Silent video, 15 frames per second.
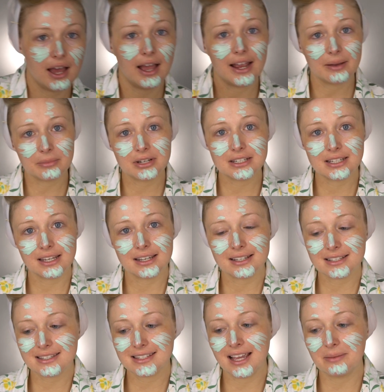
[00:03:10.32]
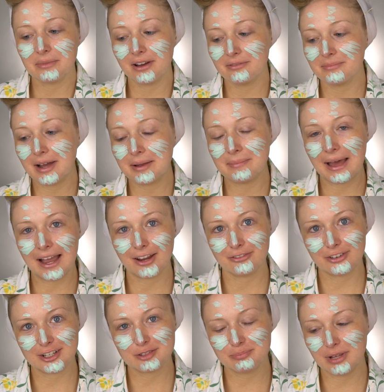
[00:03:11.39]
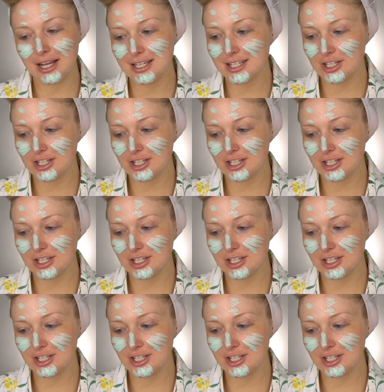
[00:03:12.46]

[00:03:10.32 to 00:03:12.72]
I am going to take some of my MAC Fix Plus